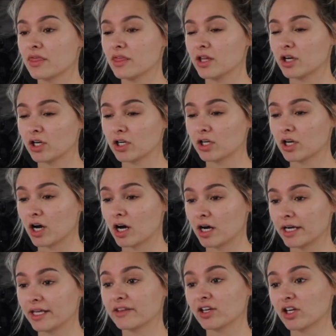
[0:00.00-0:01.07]
The
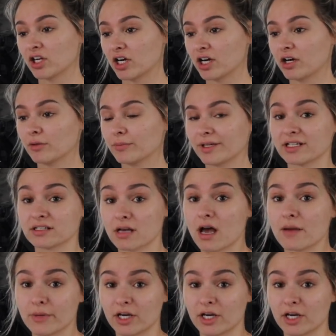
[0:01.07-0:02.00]
guy, the girl, because I'm